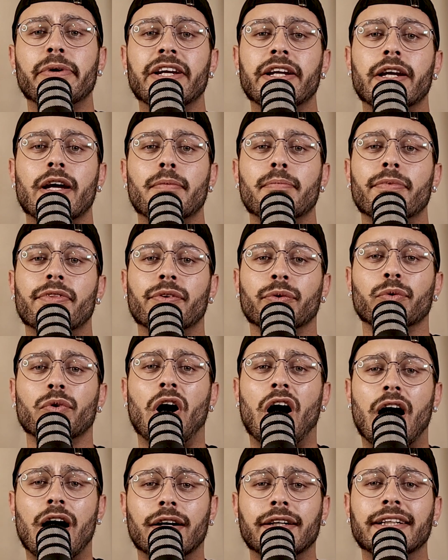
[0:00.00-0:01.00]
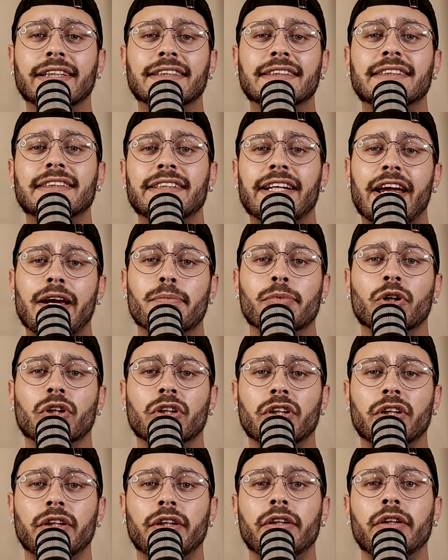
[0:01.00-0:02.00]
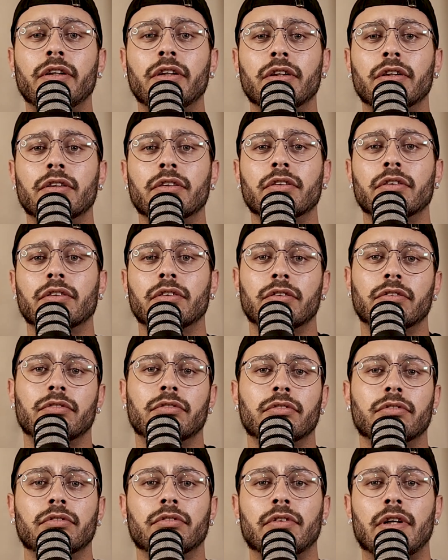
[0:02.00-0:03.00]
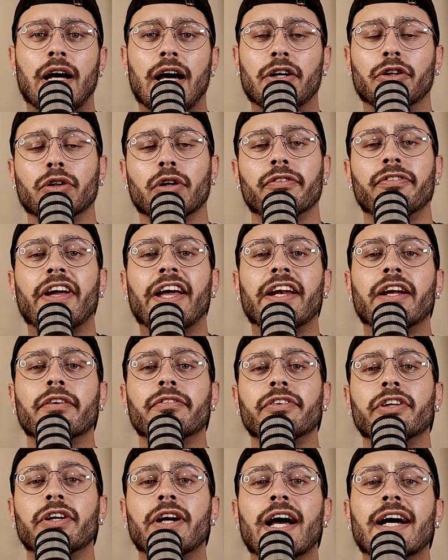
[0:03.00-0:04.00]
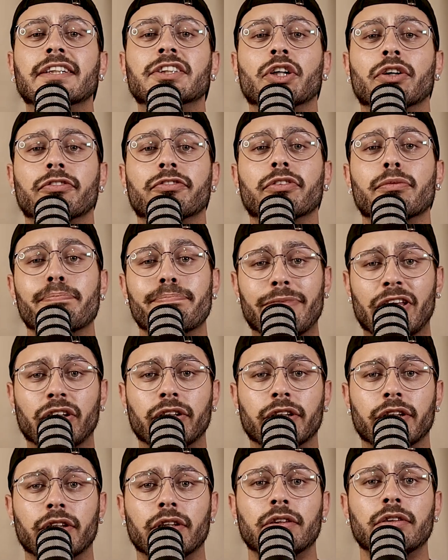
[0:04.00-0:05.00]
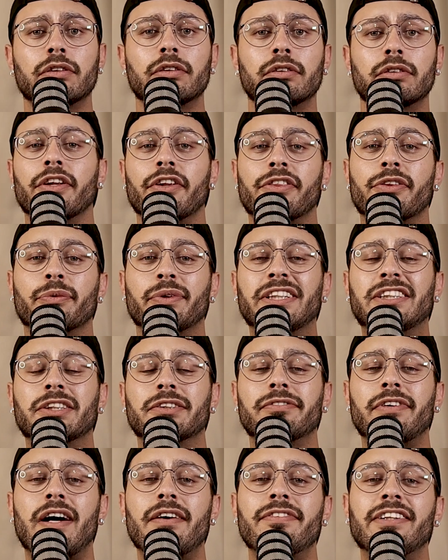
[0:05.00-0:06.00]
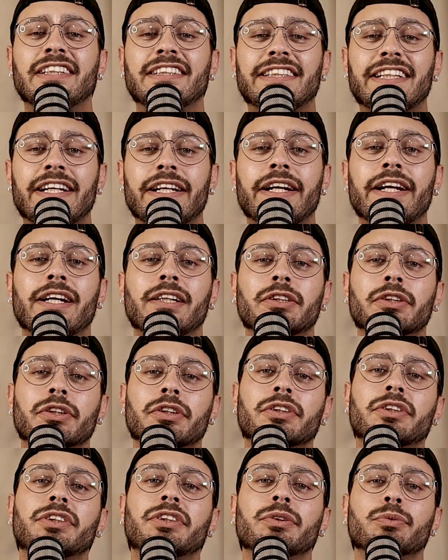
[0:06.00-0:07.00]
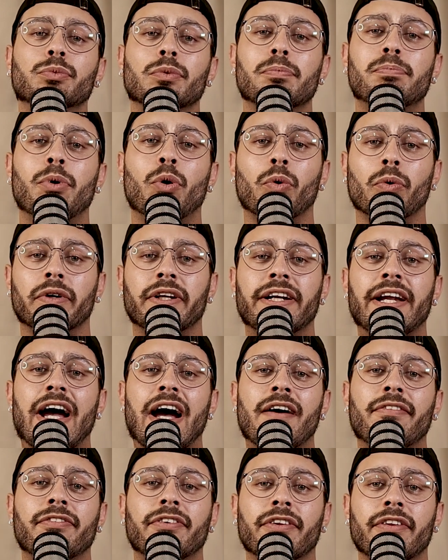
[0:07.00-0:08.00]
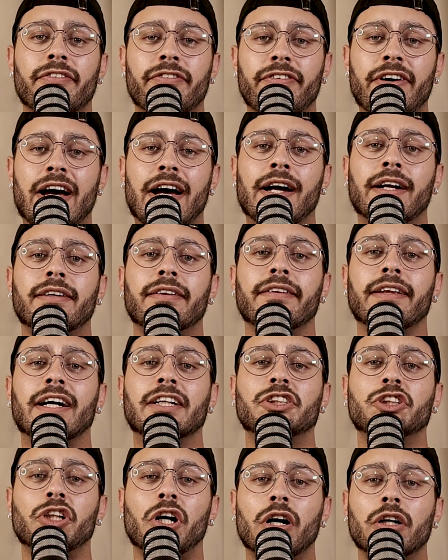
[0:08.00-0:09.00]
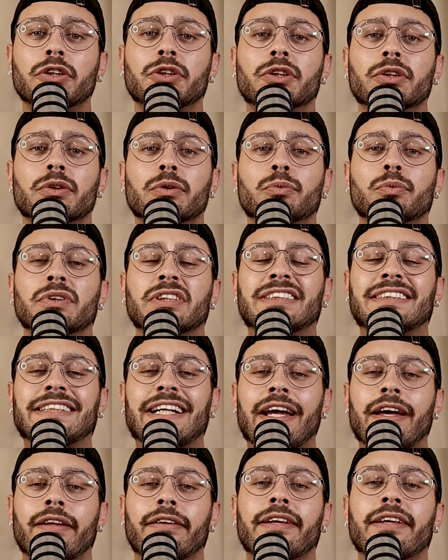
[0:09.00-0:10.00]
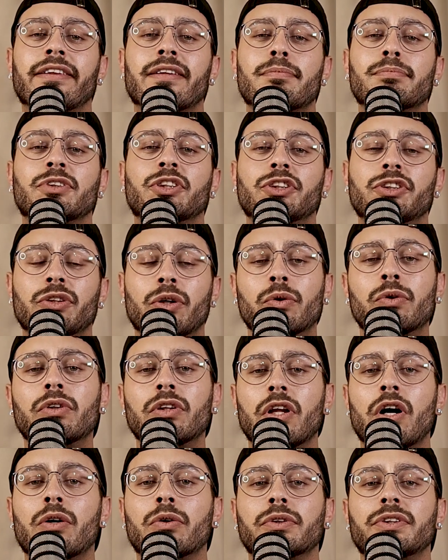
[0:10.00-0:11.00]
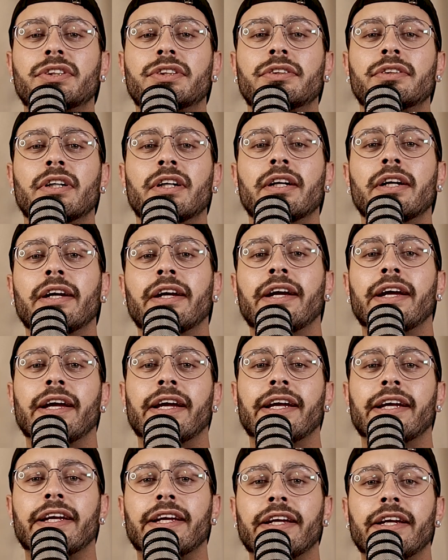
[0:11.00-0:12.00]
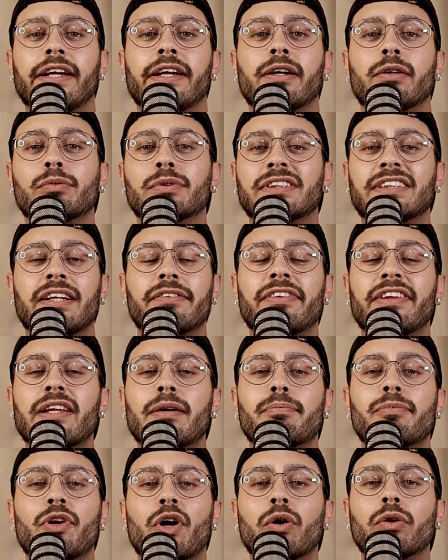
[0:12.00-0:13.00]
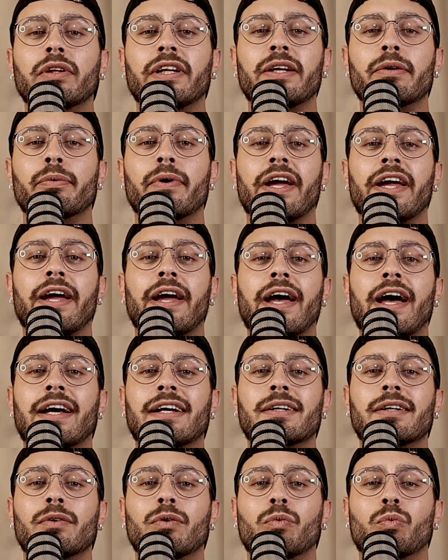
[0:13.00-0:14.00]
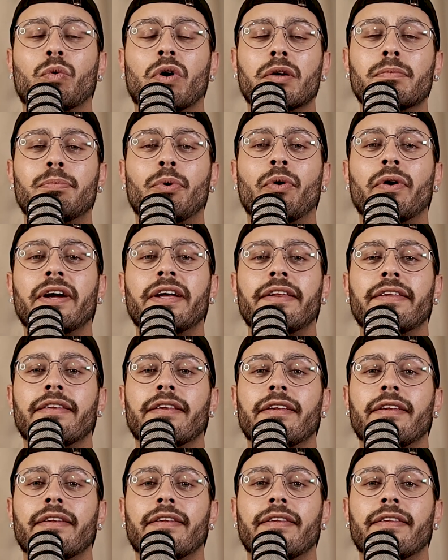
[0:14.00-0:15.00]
p.m. through Hawkins neighborhood. I don't know if any of you guys are familiar. The 3 surviving teenagers reported after the fact that Chandra was tailing them so close. He was giving them no leeway. At one point,